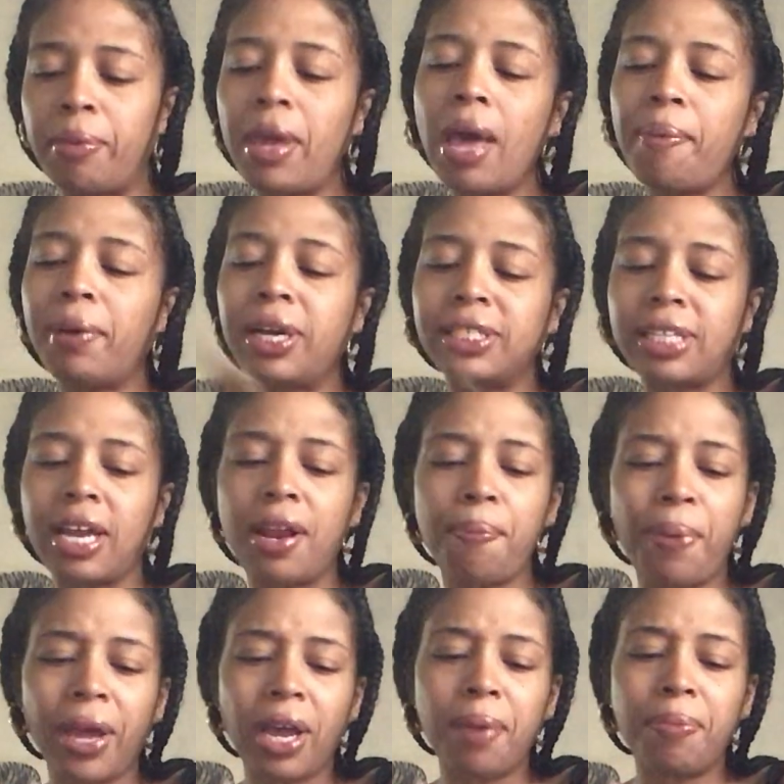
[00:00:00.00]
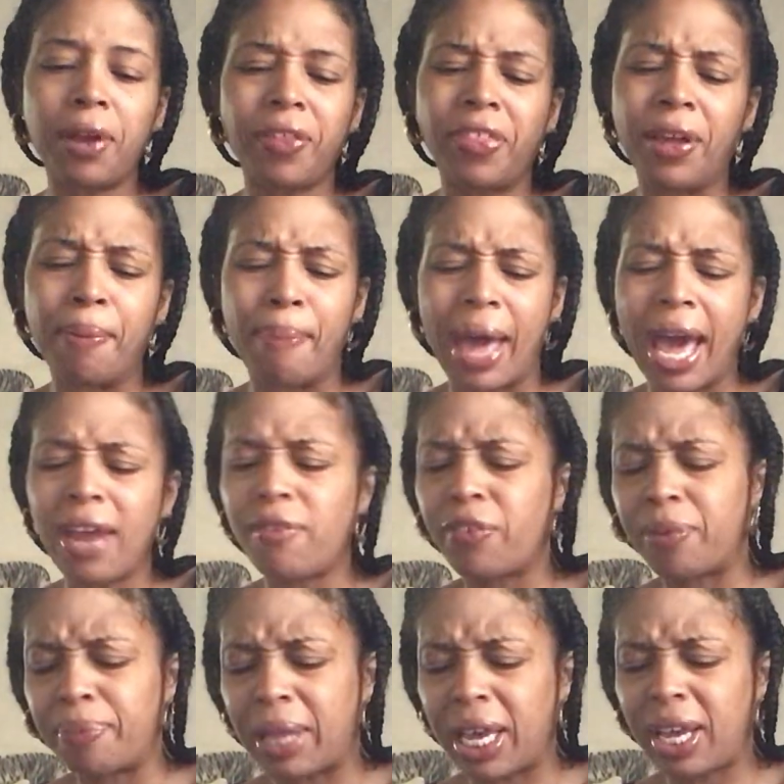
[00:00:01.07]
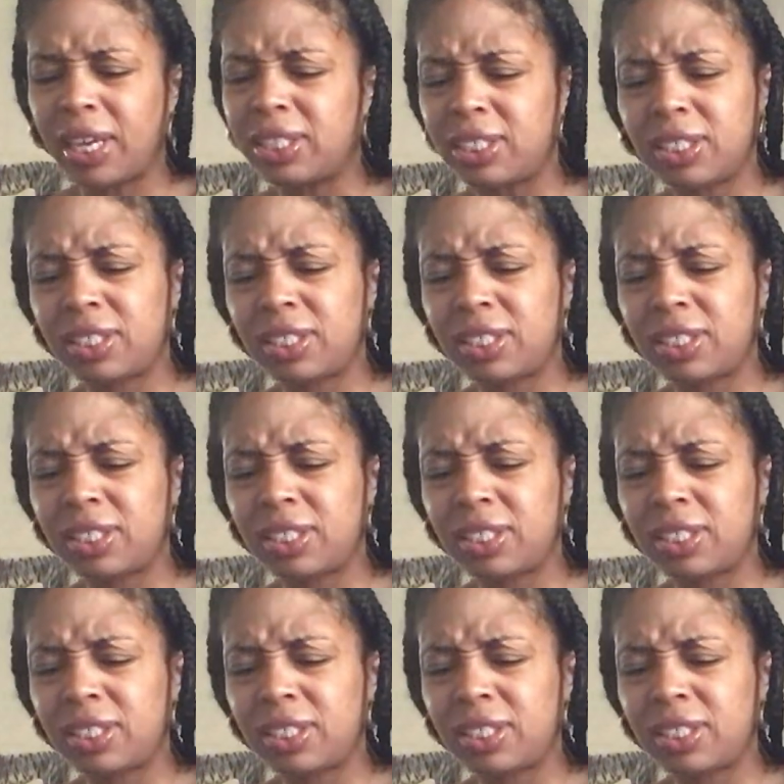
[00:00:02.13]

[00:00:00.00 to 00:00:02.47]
Yeah, because I didn't pick up nothing bad from that.